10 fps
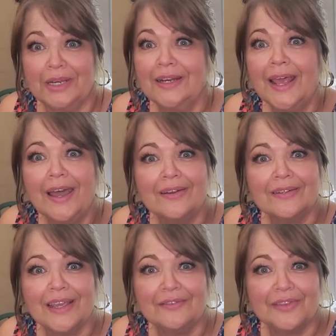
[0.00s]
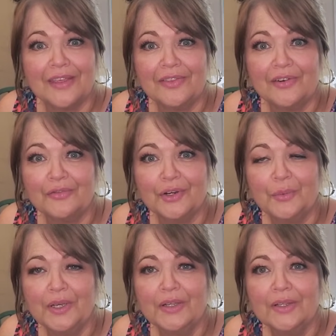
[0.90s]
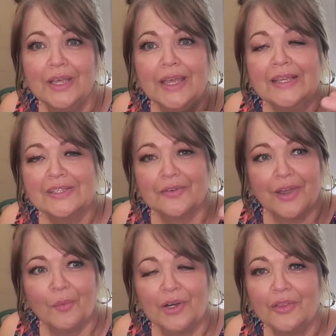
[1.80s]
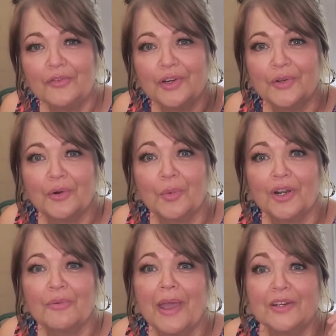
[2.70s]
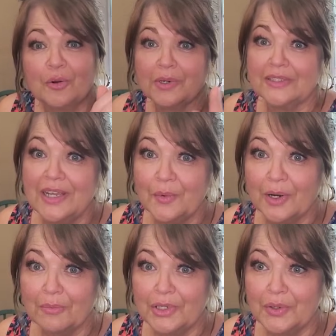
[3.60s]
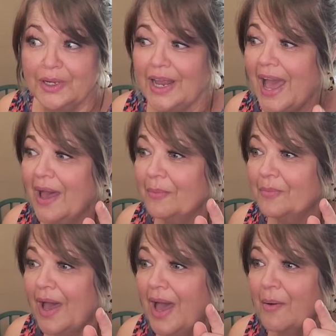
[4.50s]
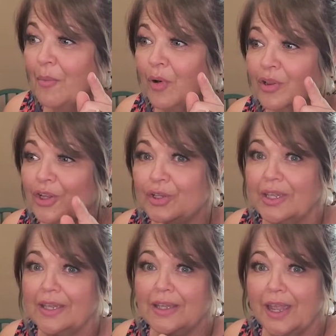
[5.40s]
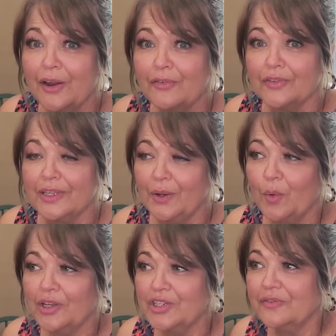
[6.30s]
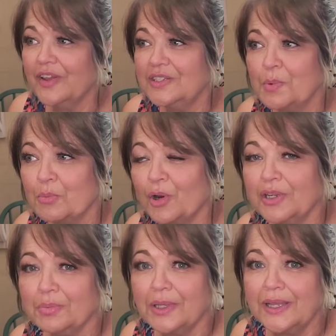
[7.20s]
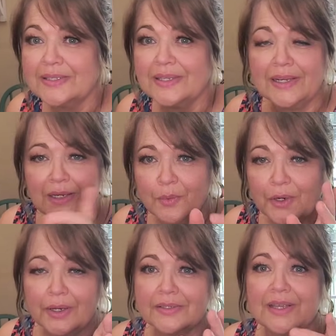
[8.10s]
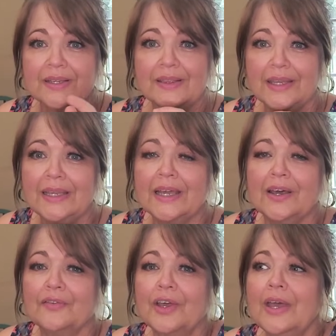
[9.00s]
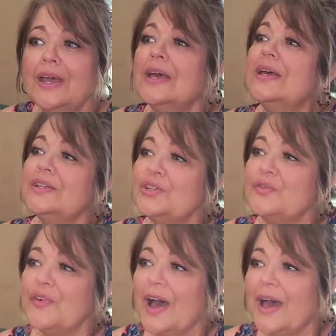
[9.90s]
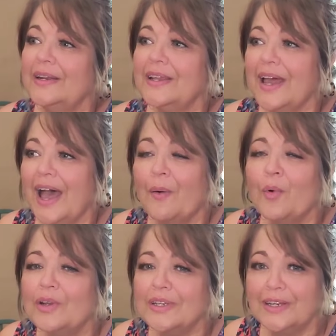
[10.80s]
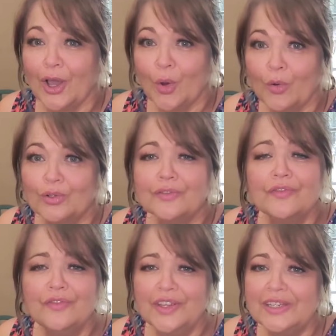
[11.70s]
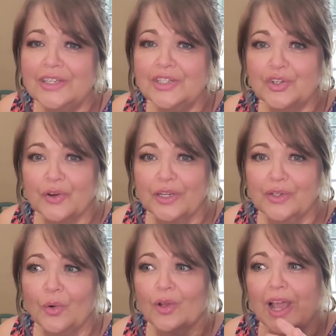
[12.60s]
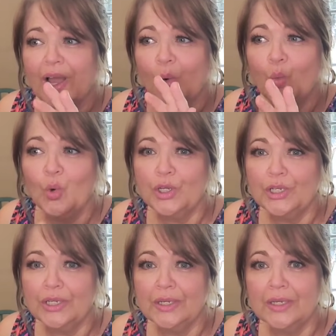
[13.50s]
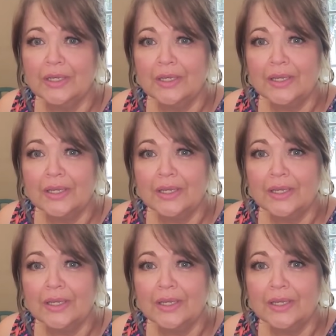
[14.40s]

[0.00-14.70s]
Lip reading: and out at their free will. So I've got one on the front door and one on the back door. But I tell you what I'm doing. I'm looking carefully, watching Facebook Marketplace and anywhere else I can think of to find. I want an old vintage screen door, like a wooden,